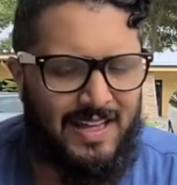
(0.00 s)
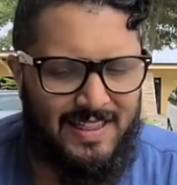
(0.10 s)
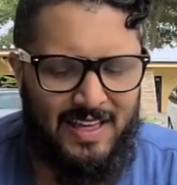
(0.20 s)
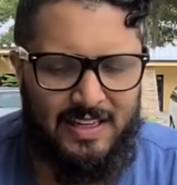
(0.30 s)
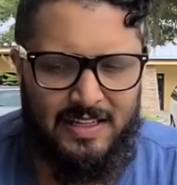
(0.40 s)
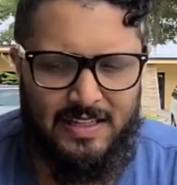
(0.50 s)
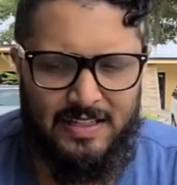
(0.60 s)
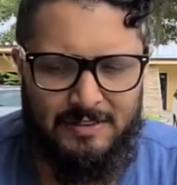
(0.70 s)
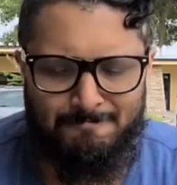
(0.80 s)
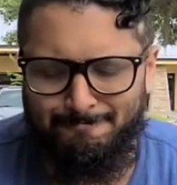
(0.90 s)
I think,
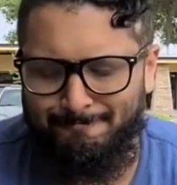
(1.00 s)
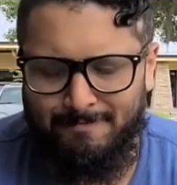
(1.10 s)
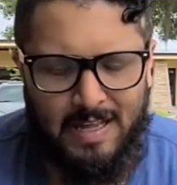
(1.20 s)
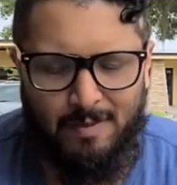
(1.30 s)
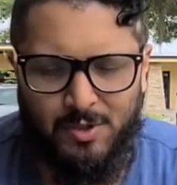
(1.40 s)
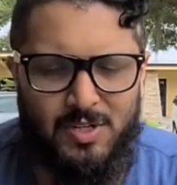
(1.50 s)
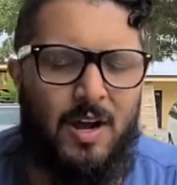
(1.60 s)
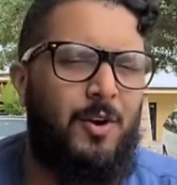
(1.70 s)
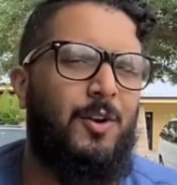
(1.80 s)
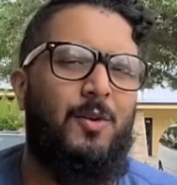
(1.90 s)
I'm just
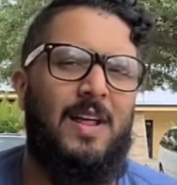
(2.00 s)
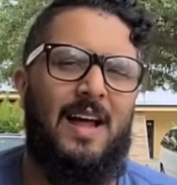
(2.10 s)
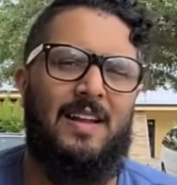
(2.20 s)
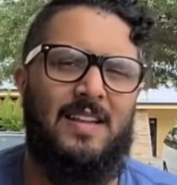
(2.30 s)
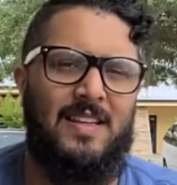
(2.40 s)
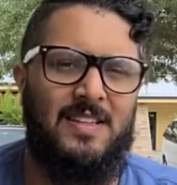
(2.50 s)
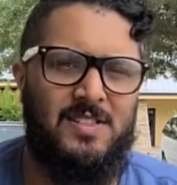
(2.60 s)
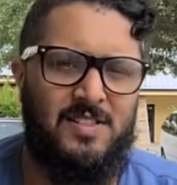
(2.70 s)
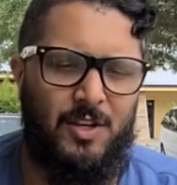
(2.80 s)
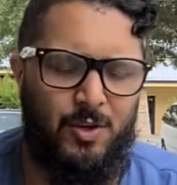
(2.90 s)
not gonna do that. I think this
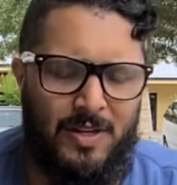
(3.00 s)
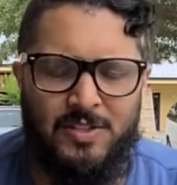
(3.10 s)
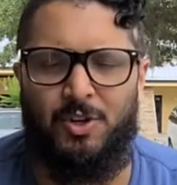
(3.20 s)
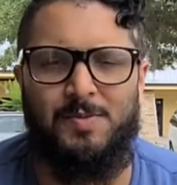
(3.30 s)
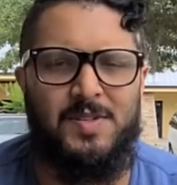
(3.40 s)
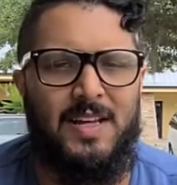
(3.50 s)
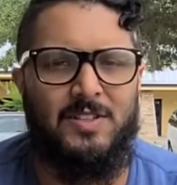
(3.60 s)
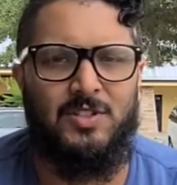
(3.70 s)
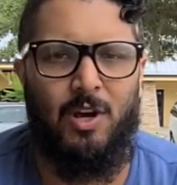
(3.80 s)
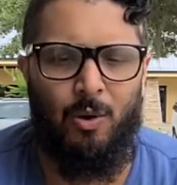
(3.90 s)
is a unique
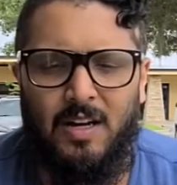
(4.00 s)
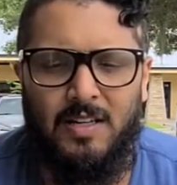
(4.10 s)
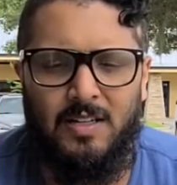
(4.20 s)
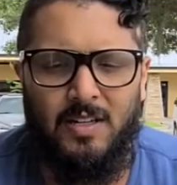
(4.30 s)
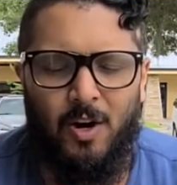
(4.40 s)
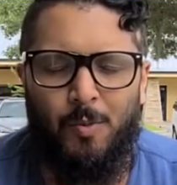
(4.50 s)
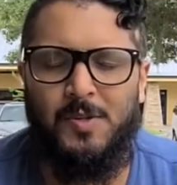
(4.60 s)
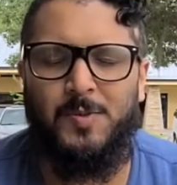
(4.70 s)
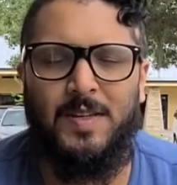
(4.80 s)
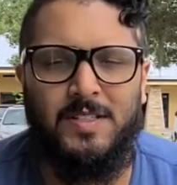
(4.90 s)
circumstance, so I hope
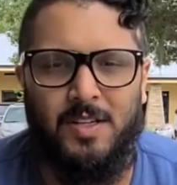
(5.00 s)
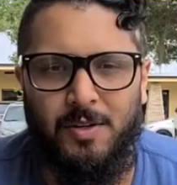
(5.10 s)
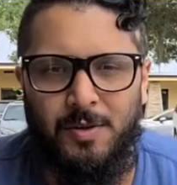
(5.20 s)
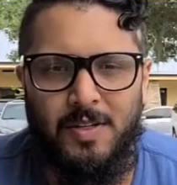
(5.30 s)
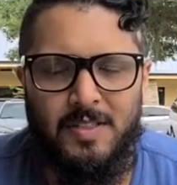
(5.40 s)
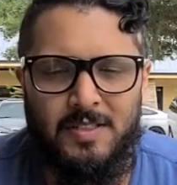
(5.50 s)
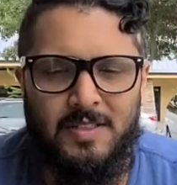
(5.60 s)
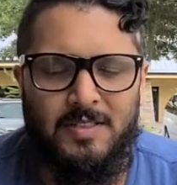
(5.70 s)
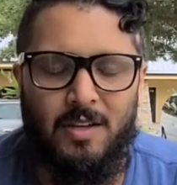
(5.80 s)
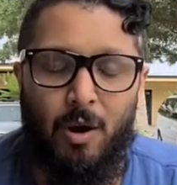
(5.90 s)
it speaks to you.
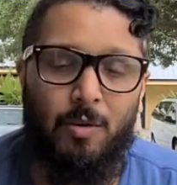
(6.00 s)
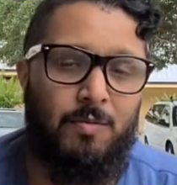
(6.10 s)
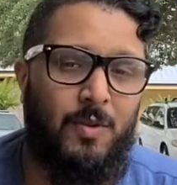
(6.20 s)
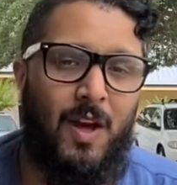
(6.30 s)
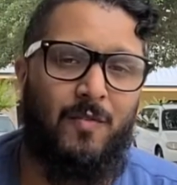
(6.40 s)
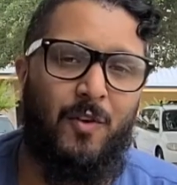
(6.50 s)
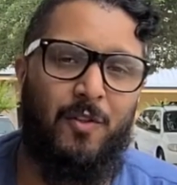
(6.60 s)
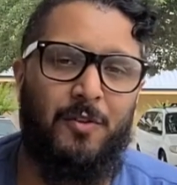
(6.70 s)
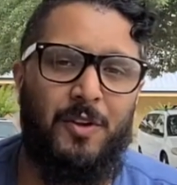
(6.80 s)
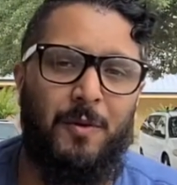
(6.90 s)
So without
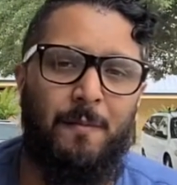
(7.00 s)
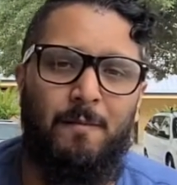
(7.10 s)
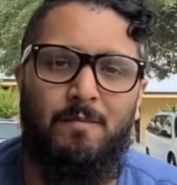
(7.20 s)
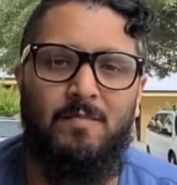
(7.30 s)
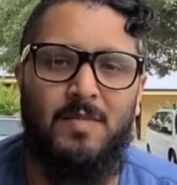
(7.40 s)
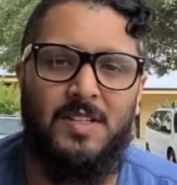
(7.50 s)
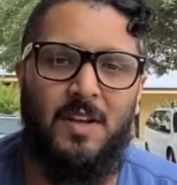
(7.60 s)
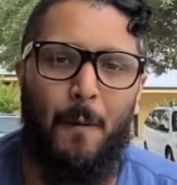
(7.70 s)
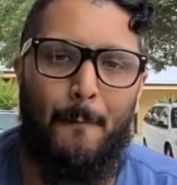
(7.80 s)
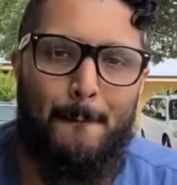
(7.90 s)
further ado, let's
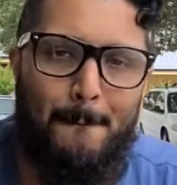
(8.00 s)
go.